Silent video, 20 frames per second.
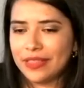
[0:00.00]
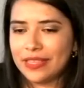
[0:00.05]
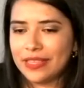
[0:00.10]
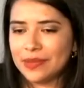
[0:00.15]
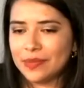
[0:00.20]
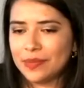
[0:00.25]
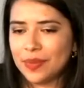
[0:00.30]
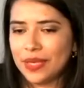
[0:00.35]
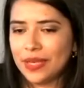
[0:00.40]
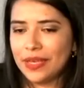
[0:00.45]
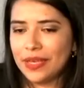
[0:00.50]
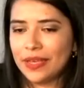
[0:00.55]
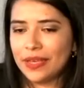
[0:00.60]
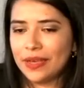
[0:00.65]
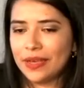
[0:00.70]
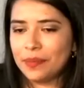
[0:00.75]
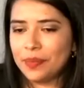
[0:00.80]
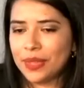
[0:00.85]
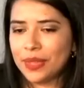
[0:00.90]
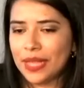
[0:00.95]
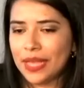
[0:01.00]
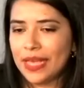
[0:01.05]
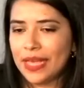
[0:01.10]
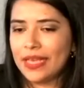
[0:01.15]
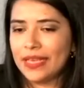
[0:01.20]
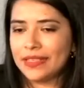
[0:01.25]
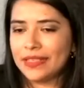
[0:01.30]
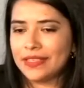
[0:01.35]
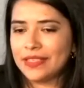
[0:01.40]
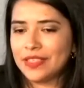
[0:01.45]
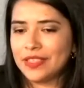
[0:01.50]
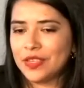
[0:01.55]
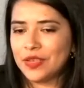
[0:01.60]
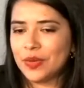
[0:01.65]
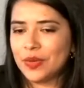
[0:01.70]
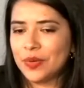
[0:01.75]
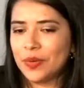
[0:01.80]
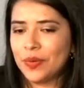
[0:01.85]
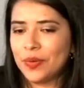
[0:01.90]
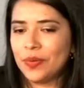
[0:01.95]
big place
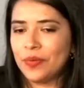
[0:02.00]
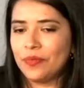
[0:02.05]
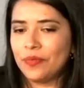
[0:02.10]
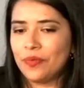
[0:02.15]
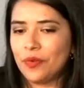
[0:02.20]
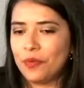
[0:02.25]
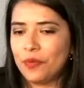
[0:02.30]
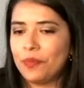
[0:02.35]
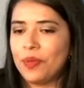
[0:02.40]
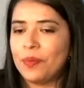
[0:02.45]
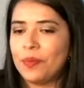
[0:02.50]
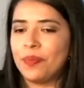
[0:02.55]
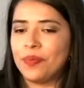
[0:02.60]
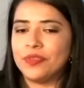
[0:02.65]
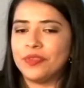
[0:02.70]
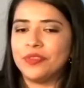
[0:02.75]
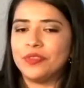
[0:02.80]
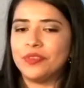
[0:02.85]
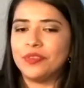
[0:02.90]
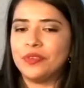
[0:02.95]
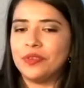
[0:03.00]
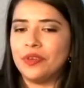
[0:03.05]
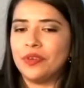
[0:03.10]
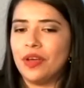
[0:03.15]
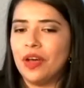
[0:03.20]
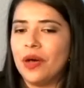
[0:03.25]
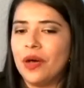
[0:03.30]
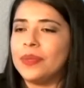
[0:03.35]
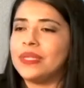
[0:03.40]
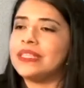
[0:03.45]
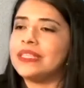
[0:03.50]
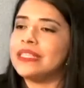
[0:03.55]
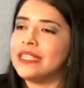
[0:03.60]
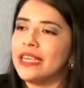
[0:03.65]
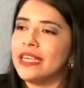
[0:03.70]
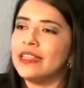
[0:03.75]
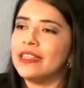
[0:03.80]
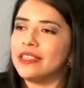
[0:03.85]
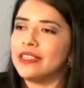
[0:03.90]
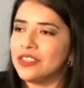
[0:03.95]
for people to come and
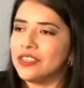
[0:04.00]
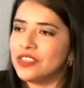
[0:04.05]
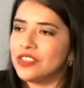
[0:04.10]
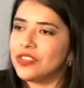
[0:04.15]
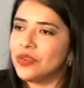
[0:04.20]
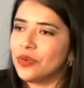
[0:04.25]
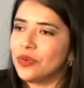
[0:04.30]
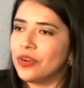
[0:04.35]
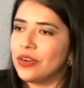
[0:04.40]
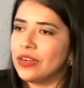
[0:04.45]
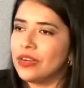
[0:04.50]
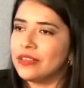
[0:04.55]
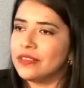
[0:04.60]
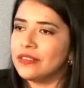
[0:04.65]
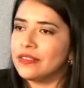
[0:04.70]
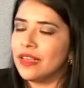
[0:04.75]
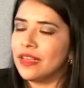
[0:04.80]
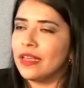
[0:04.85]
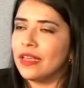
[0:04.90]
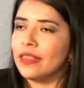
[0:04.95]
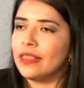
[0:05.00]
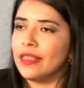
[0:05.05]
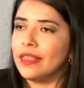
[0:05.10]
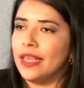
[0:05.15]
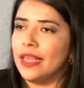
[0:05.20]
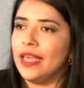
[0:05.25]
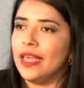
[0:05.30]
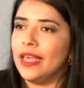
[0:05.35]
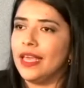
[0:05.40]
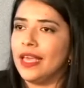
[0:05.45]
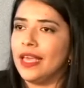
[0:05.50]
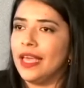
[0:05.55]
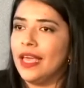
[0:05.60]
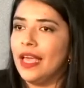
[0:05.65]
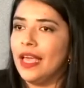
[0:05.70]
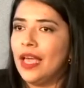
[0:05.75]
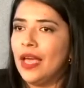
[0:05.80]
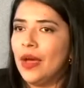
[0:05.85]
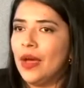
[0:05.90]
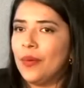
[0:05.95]
tell their stories. I think
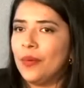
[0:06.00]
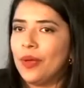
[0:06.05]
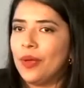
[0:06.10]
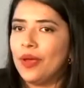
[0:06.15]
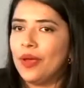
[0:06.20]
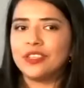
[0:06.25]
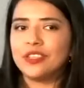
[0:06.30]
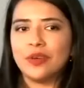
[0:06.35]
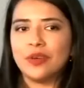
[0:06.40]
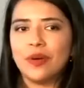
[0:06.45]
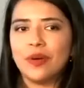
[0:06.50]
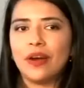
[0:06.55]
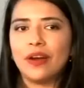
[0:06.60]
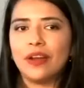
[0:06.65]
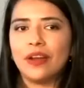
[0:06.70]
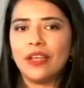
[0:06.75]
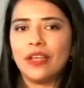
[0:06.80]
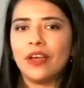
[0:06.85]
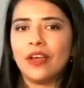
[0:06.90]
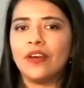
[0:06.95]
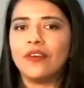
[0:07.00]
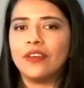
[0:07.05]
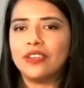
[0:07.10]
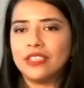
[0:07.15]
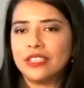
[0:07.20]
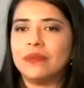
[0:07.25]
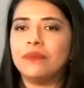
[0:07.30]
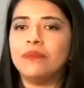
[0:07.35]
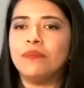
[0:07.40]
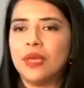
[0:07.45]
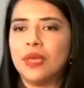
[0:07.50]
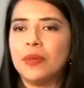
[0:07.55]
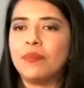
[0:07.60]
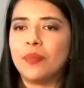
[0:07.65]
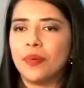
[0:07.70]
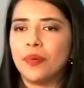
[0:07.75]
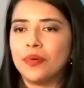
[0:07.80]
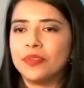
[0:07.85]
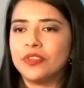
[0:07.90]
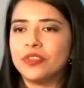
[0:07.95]
we also are encouraging
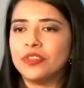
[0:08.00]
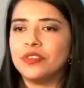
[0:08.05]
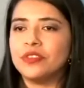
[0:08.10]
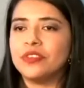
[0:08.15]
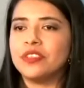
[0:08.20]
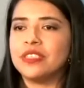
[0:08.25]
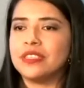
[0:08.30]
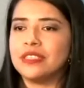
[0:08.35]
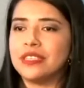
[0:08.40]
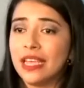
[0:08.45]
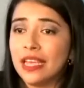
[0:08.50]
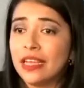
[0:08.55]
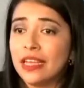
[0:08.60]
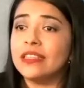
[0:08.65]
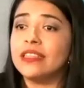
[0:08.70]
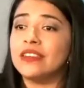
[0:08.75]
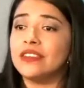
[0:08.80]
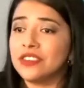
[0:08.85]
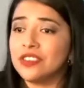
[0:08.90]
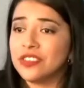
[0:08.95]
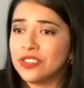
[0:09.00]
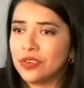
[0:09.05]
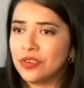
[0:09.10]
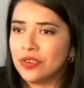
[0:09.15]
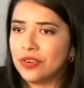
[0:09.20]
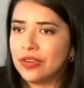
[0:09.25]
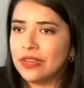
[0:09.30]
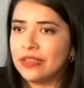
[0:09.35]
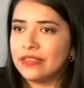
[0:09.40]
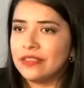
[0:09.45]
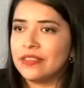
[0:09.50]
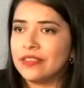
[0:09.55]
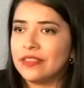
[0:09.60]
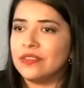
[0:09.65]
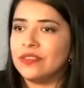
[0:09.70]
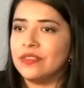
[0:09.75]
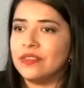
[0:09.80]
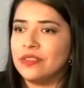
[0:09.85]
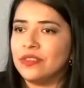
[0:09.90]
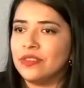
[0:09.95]
people to tell their stories, to